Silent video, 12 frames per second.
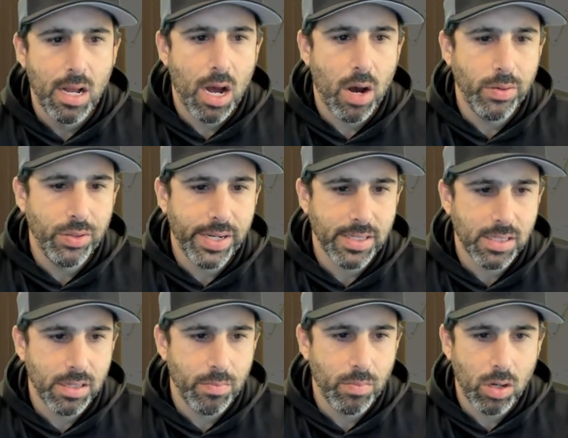We do get
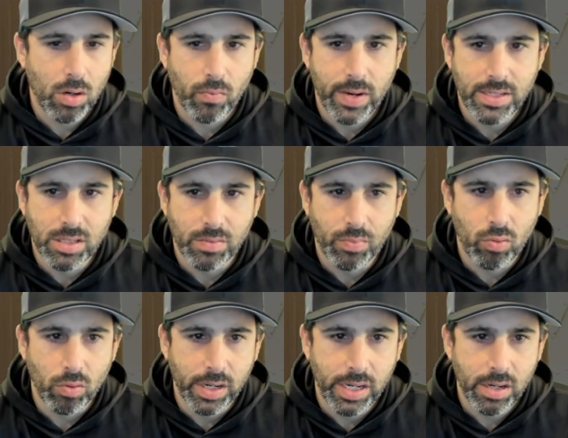some red
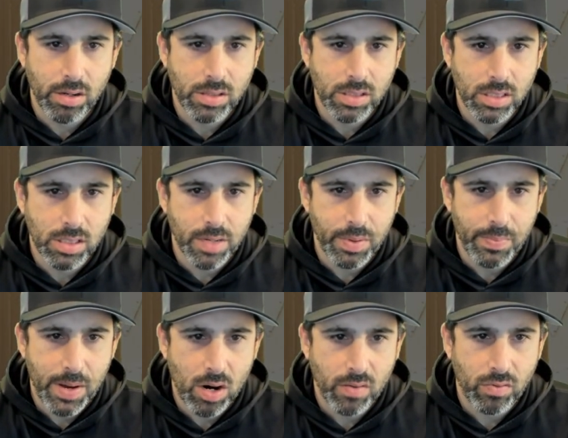support here. This can be
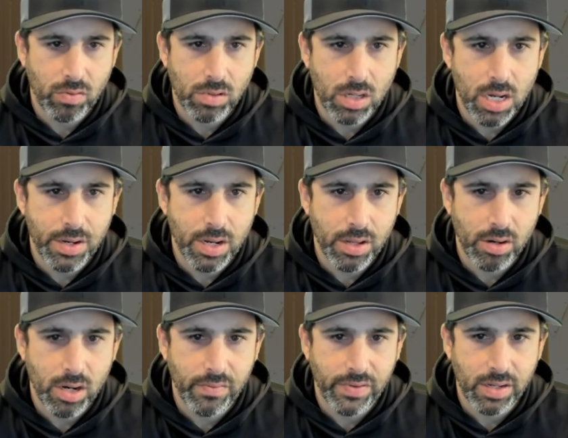powerful. Another
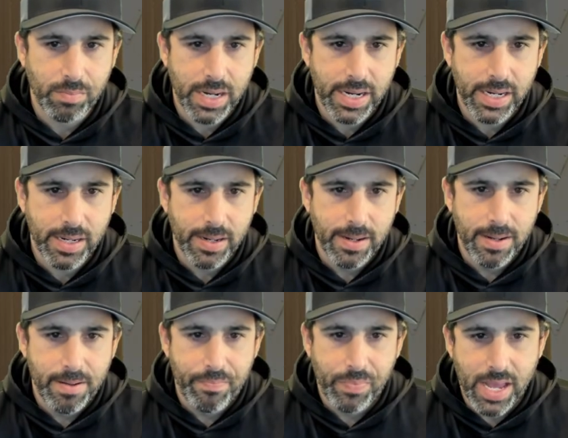Unveiled Might.
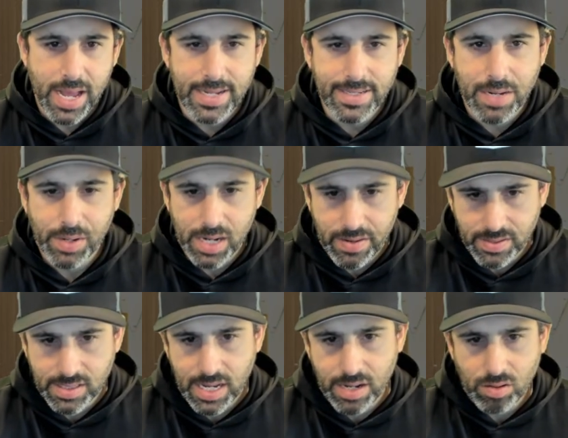Anytime you can have a
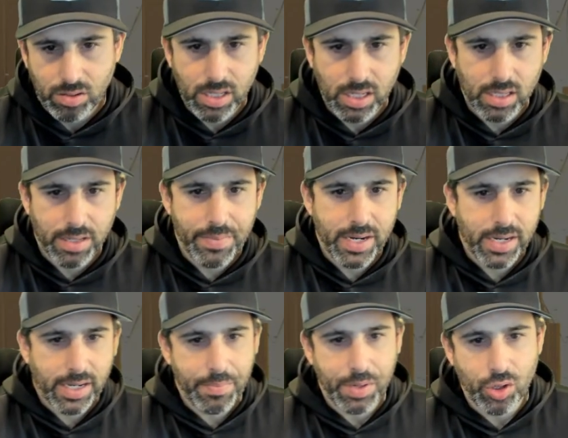Sentinel, I think in limited it
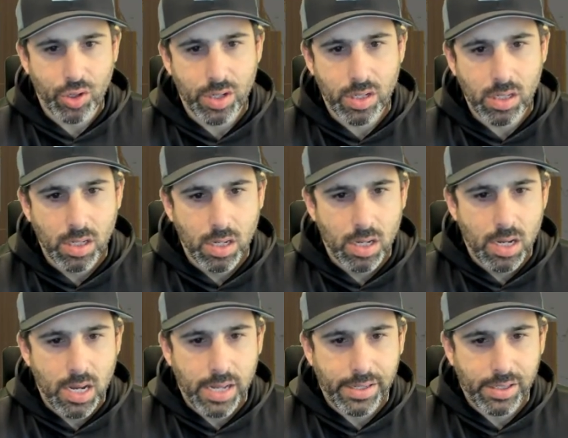can be good.
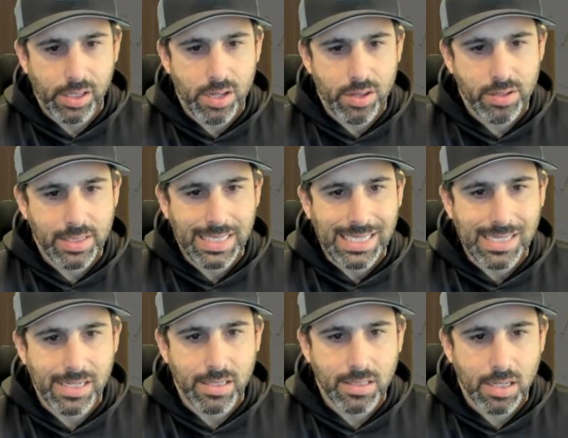And then another
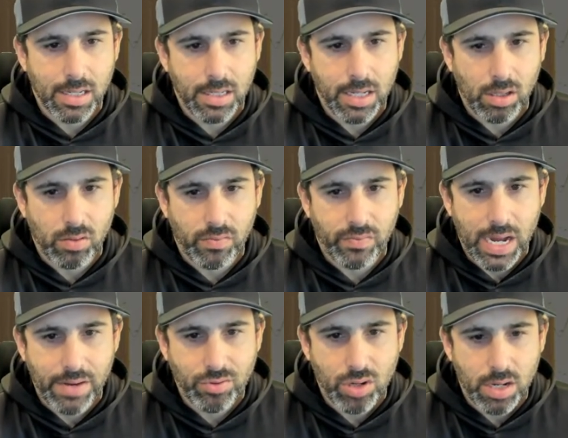decent yellow
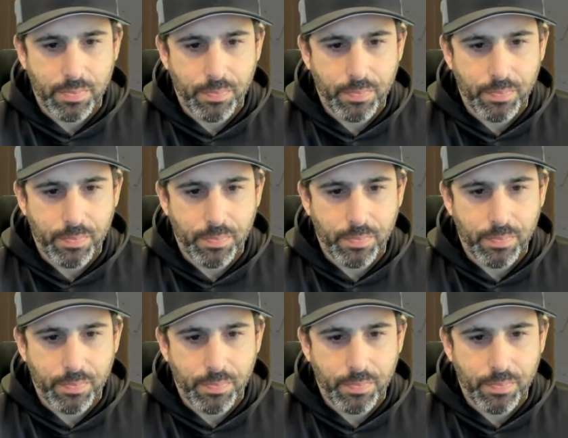5-drop.